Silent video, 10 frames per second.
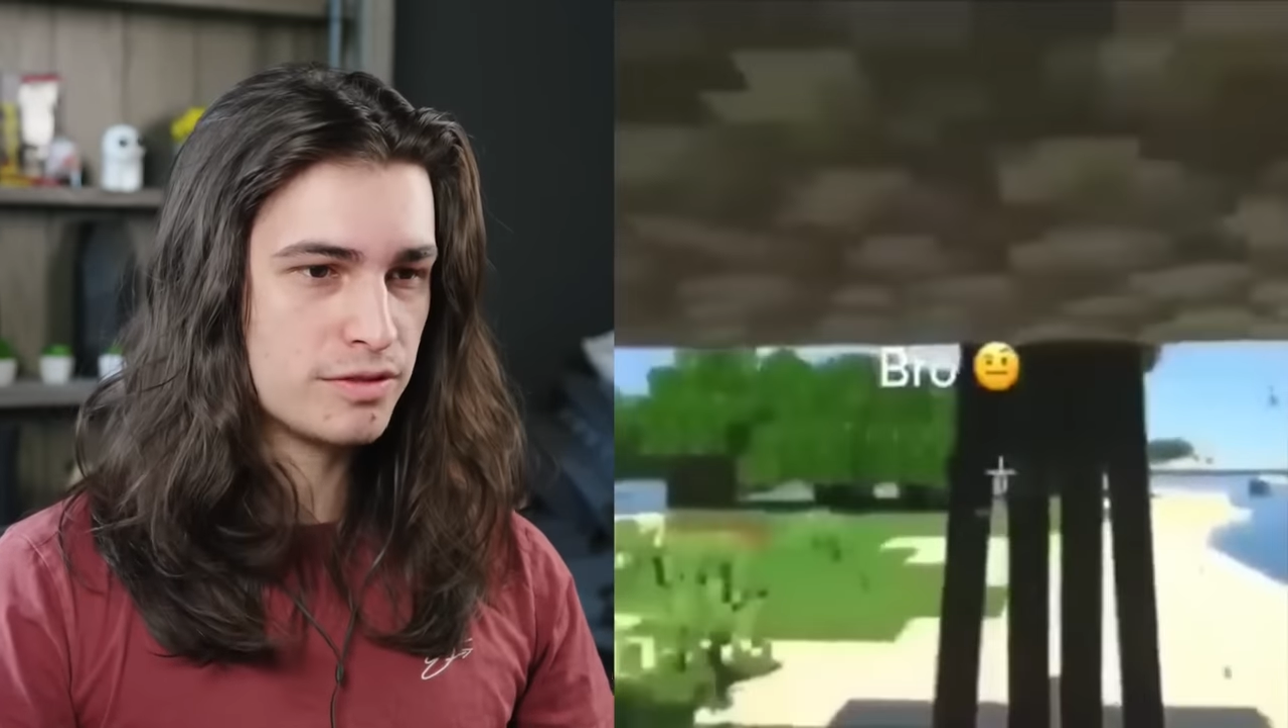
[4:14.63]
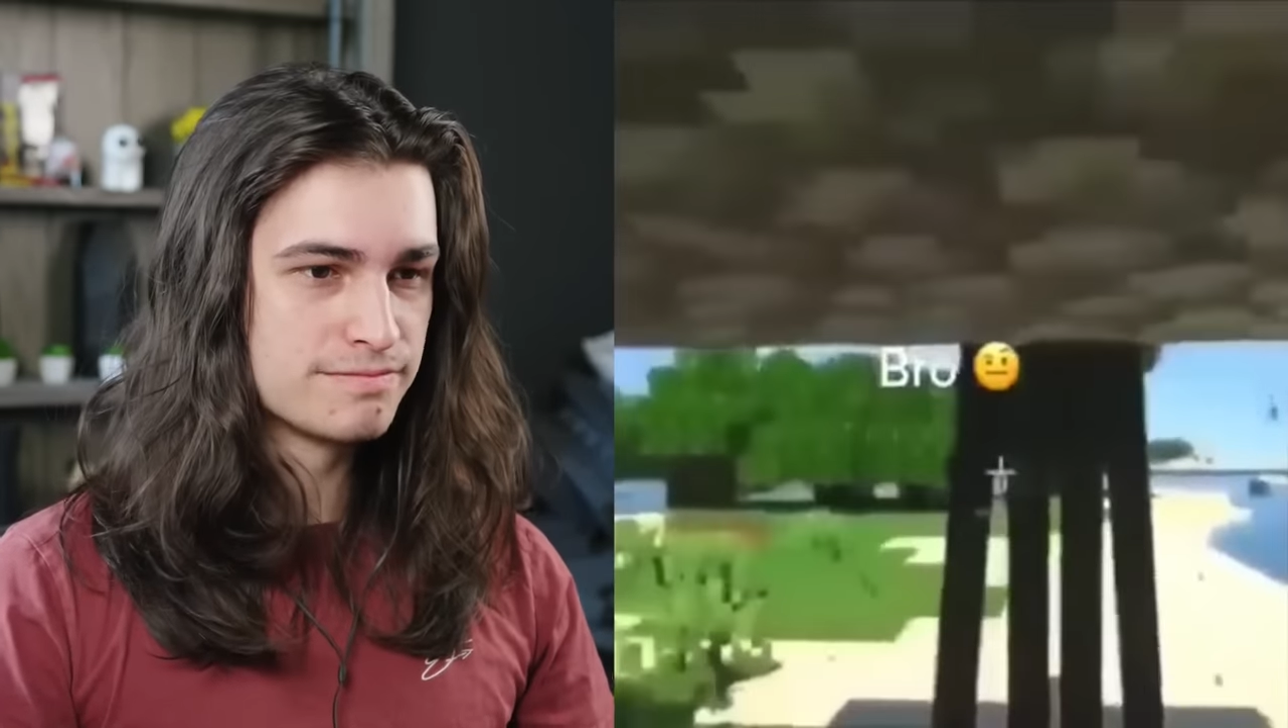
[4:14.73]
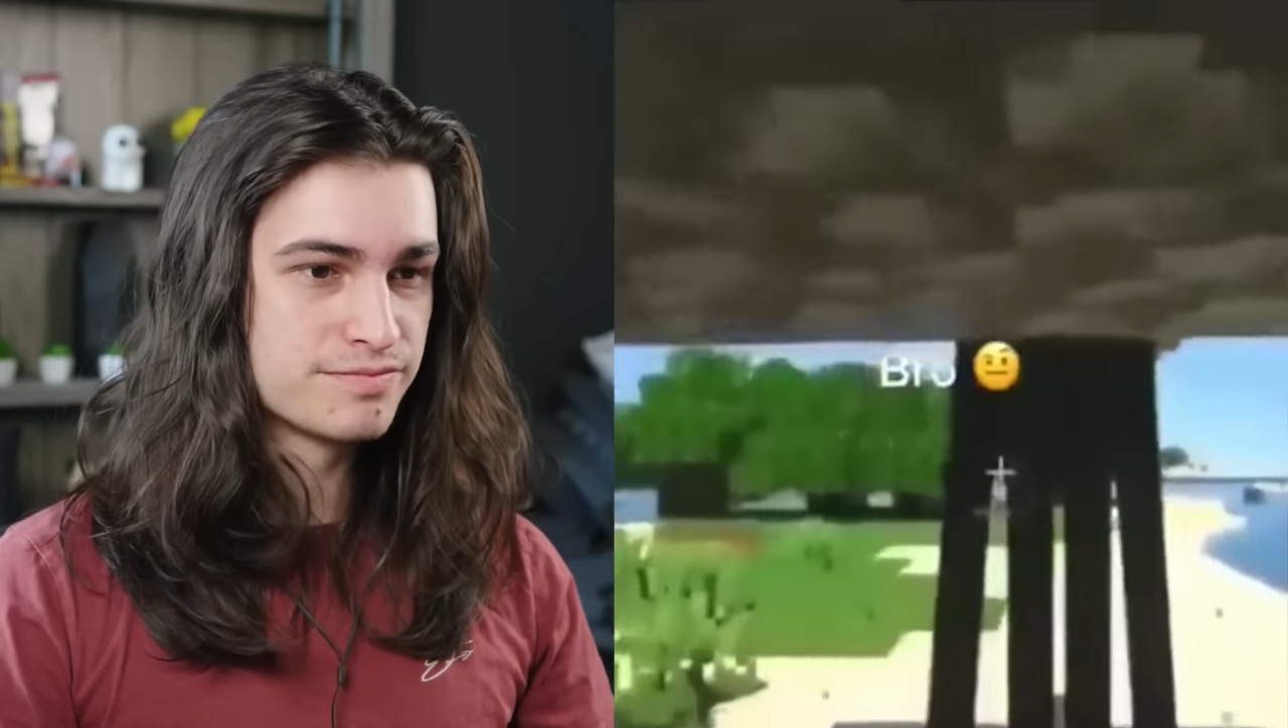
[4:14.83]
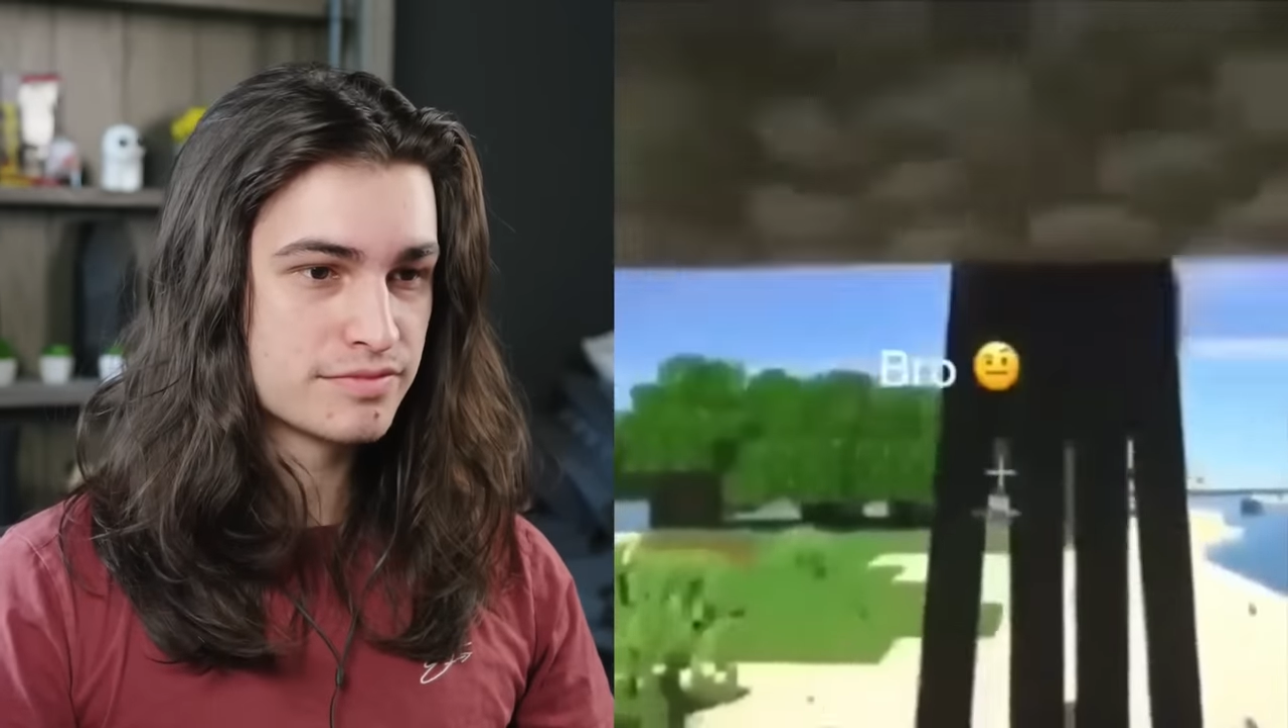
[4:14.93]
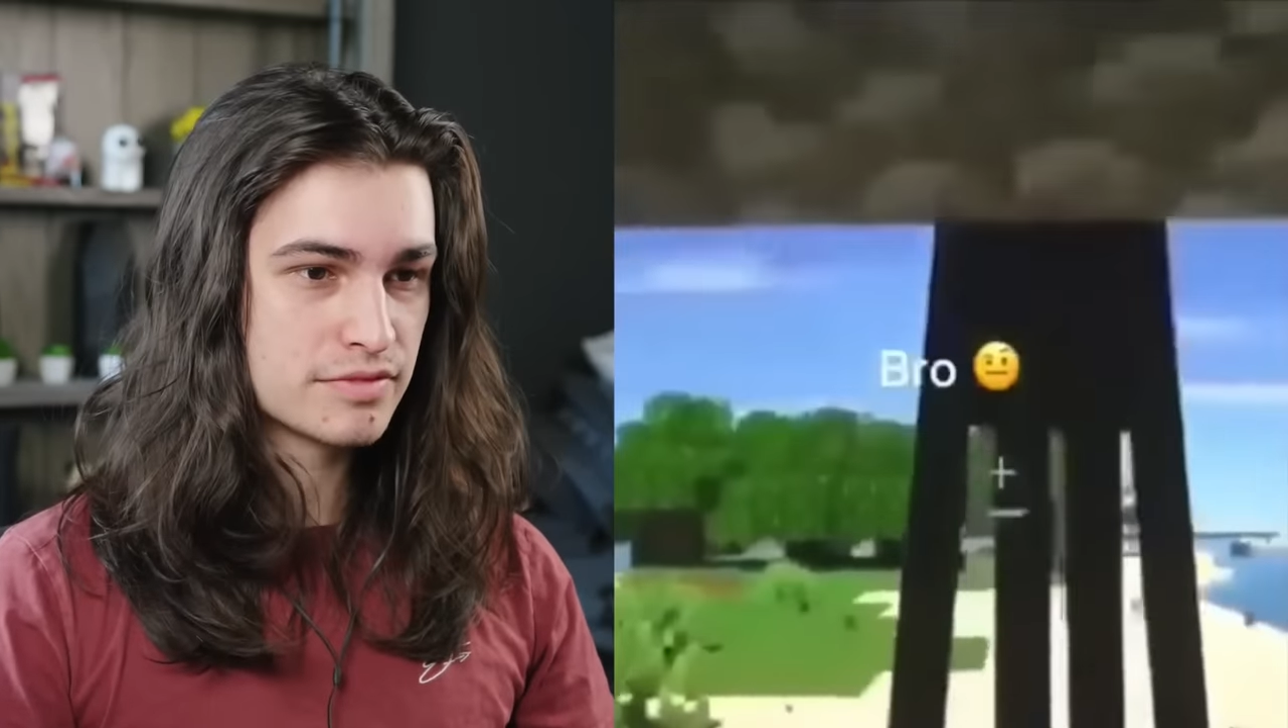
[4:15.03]

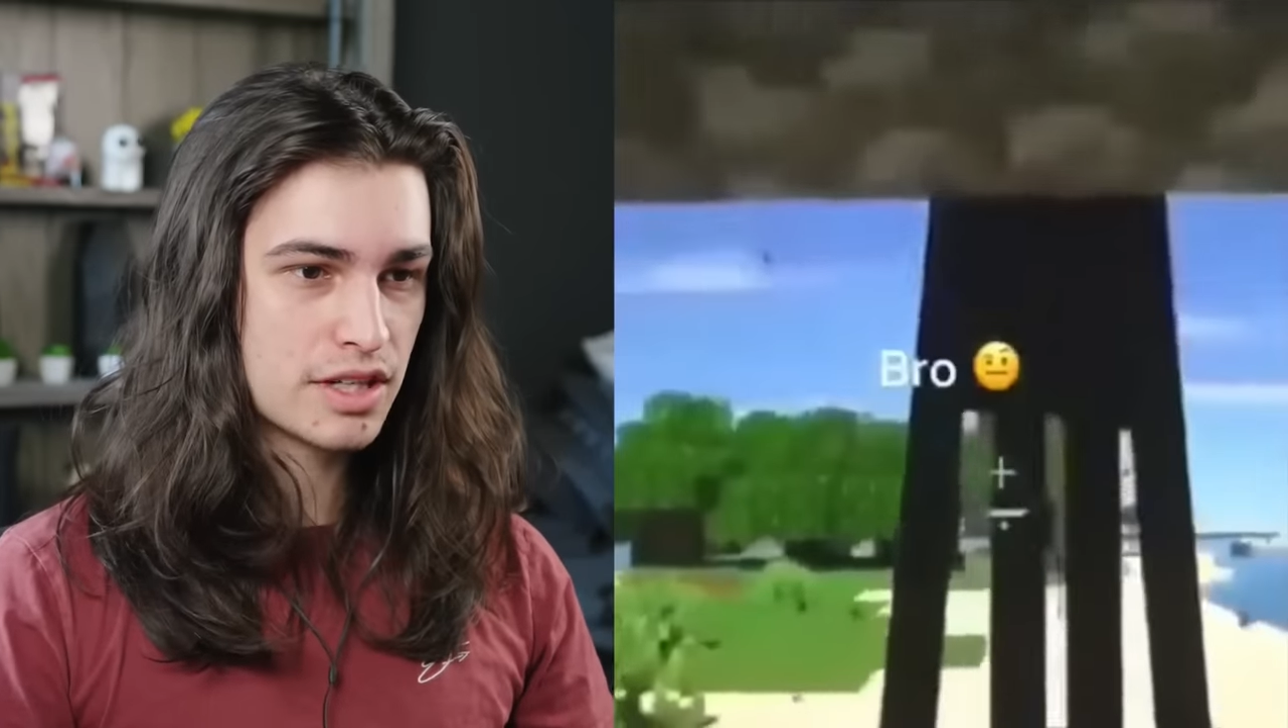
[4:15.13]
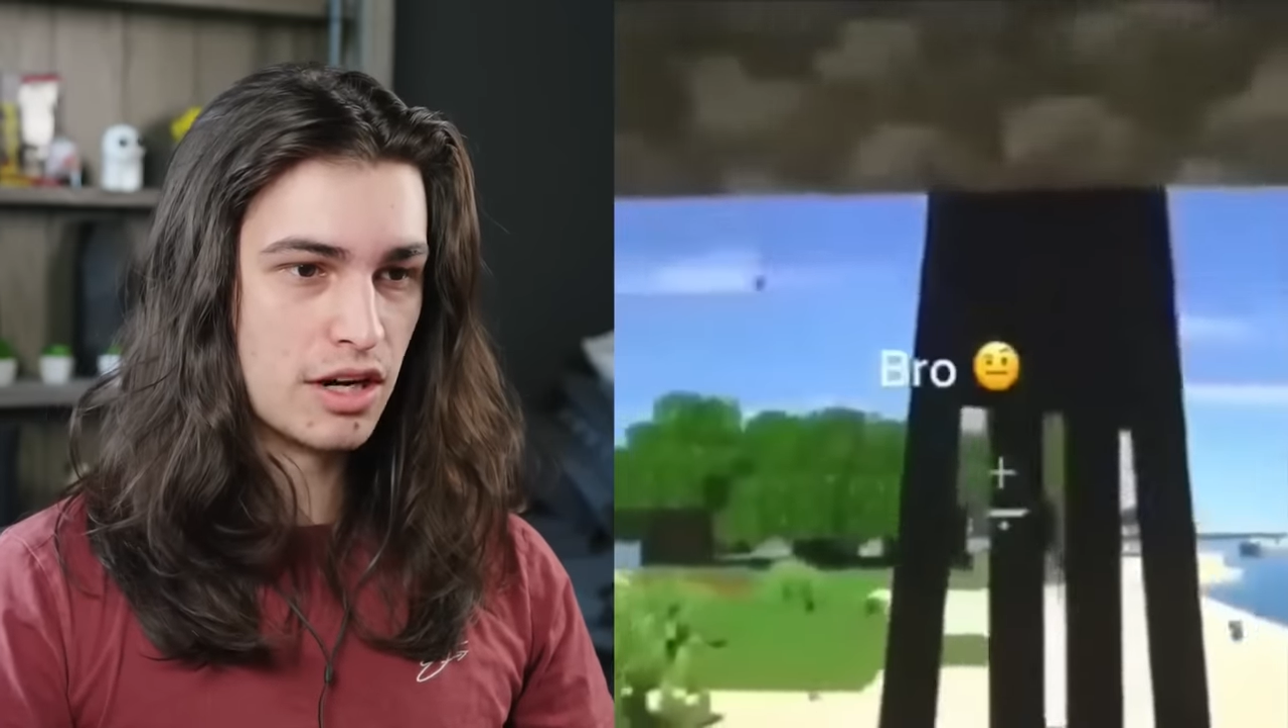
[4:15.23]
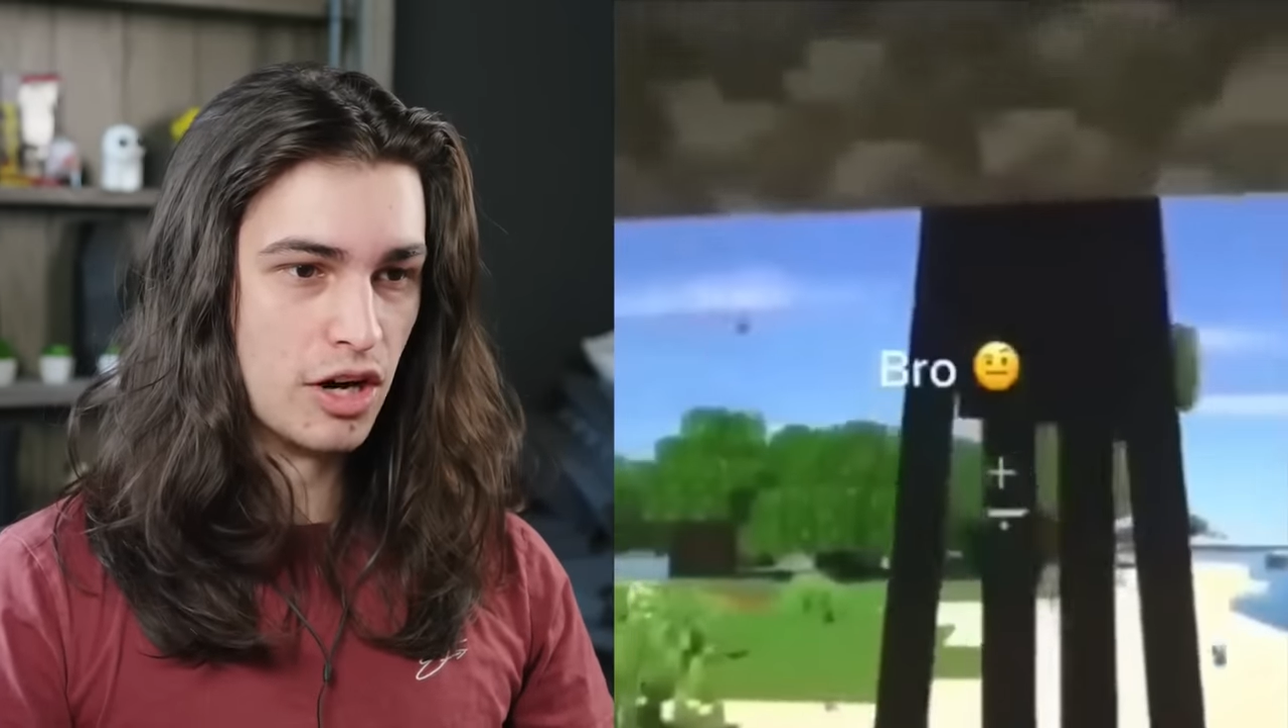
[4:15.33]
Endermans are Oh,